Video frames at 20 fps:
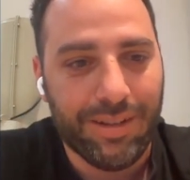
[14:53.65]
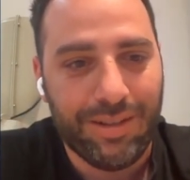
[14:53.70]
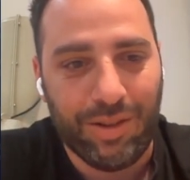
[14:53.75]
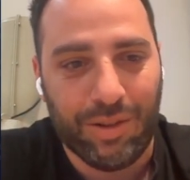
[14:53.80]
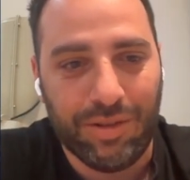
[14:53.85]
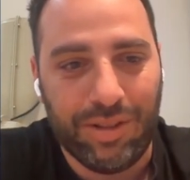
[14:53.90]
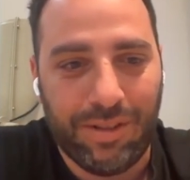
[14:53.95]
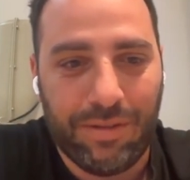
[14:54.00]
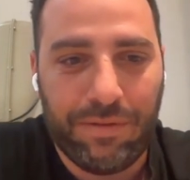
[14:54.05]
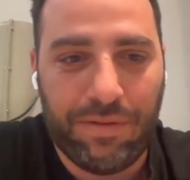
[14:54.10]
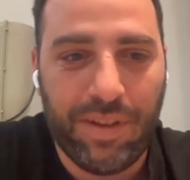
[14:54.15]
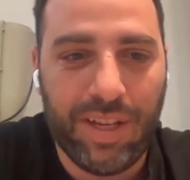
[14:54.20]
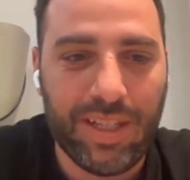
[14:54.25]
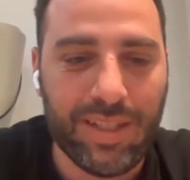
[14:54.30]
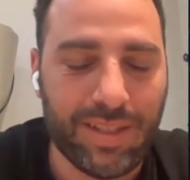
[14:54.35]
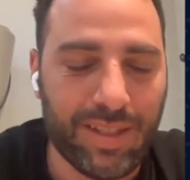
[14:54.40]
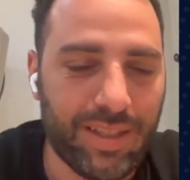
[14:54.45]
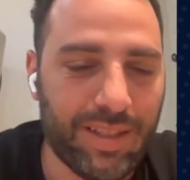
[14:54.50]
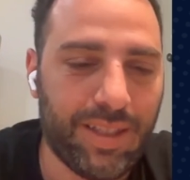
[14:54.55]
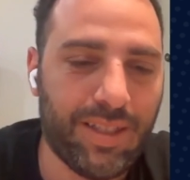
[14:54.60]
So the
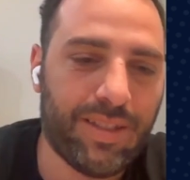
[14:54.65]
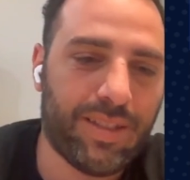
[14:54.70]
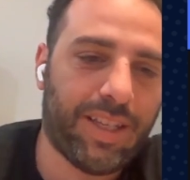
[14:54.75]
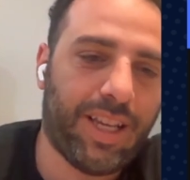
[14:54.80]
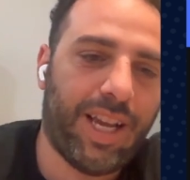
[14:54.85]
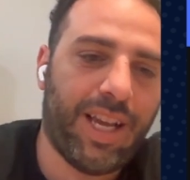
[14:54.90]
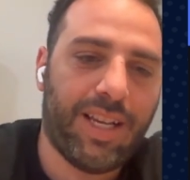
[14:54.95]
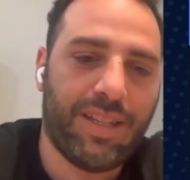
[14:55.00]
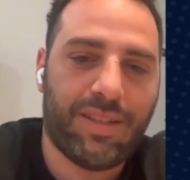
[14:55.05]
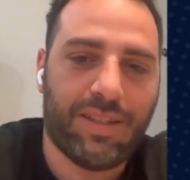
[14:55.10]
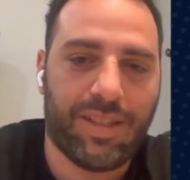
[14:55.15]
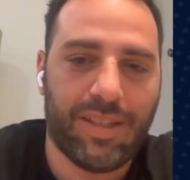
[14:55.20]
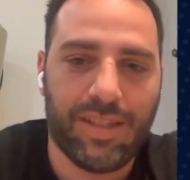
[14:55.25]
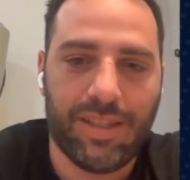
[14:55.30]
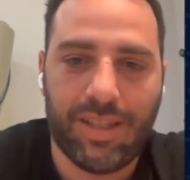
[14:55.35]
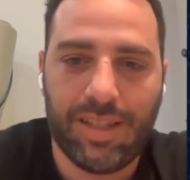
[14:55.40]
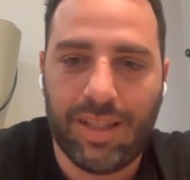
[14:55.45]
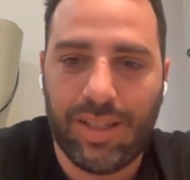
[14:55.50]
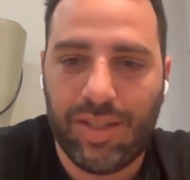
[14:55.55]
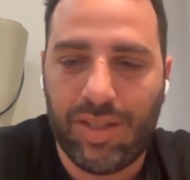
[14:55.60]
fix in this case
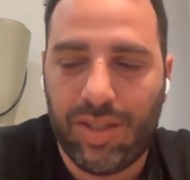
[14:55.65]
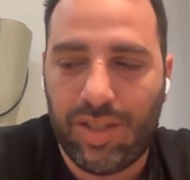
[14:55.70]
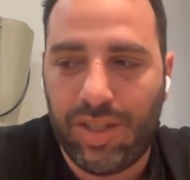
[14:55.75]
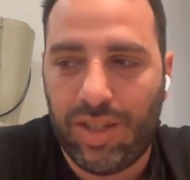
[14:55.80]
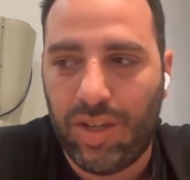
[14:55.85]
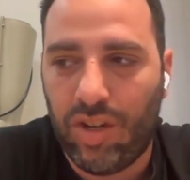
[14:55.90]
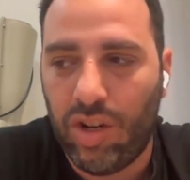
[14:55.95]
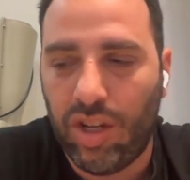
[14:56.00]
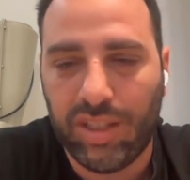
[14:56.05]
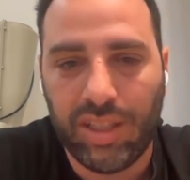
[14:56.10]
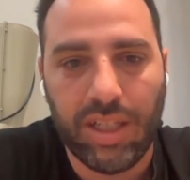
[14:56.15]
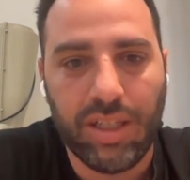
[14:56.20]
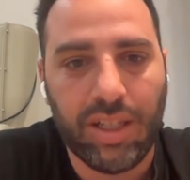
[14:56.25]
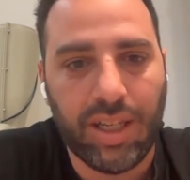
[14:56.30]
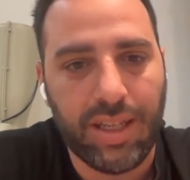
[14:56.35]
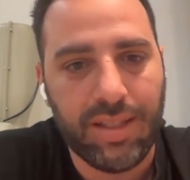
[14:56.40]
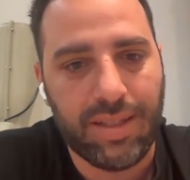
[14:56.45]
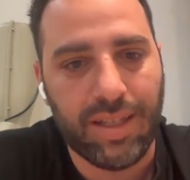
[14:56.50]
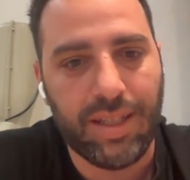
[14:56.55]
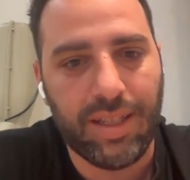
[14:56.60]
is not
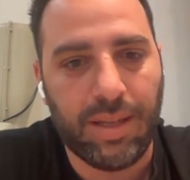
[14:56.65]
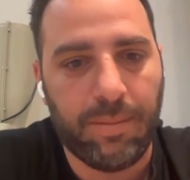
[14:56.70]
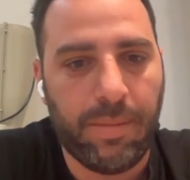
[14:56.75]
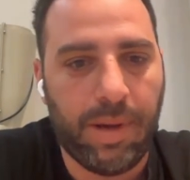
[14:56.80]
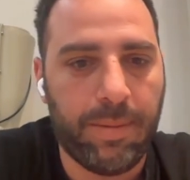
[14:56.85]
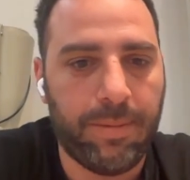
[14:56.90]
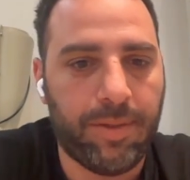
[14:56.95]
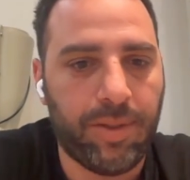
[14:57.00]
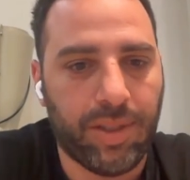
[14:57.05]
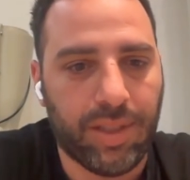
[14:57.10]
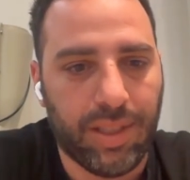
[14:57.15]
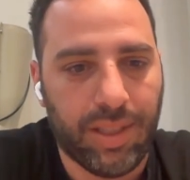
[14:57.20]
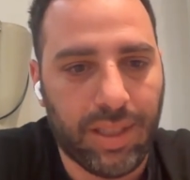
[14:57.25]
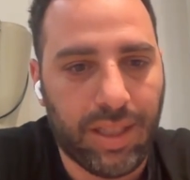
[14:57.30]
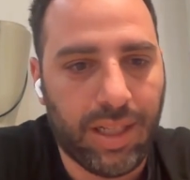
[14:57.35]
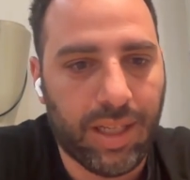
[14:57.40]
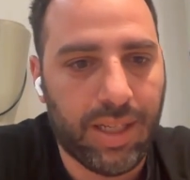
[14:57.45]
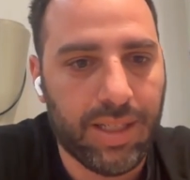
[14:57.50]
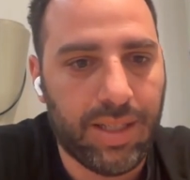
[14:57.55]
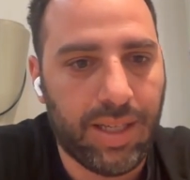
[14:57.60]
increasing the memory.
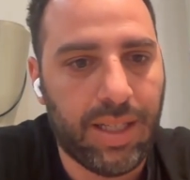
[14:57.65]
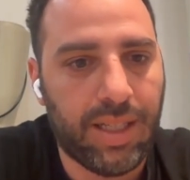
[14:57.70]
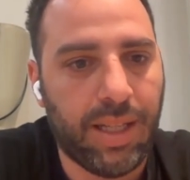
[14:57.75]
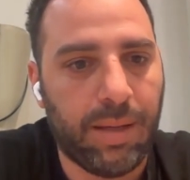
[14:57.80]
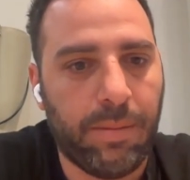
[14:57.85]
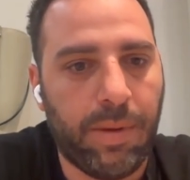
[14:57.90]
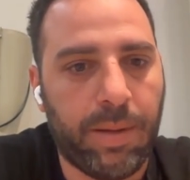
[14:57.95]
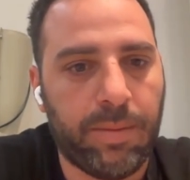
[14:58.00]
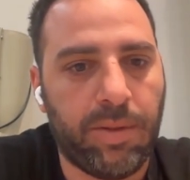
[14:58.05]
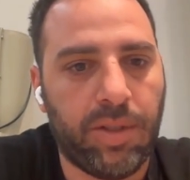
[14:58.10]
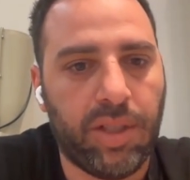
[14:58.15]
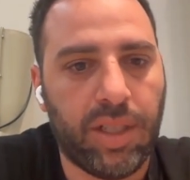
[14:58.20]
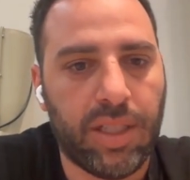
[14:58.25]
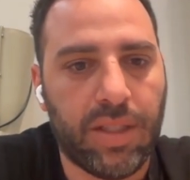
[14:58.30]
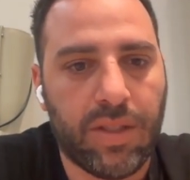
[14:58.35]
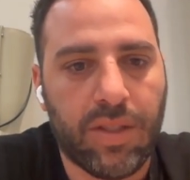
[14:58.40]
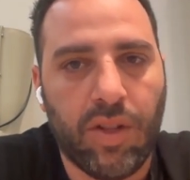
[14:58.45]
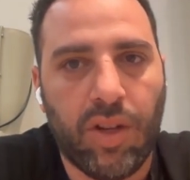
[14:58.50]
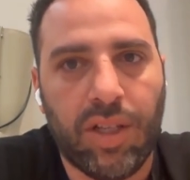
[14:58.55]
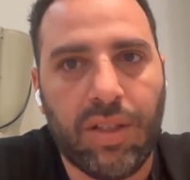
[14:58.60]
Increasing the memory
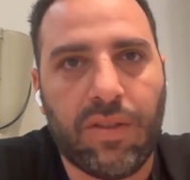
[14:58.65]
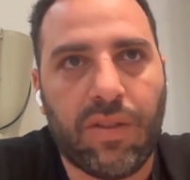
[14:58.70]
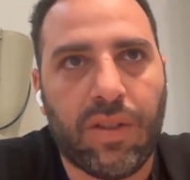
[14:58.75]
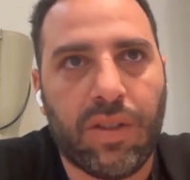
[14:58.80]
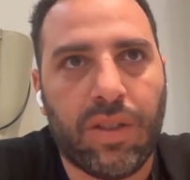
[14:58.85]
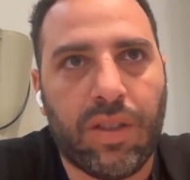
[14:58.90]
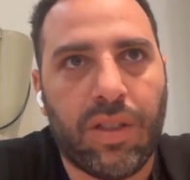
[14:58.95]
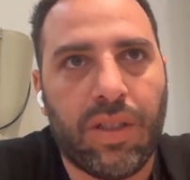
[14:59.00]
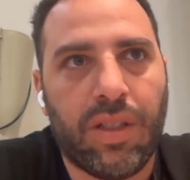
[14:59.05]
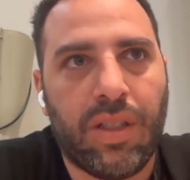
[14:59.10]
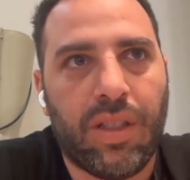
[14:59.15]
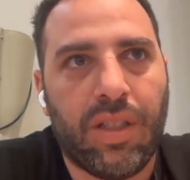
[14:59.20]
is not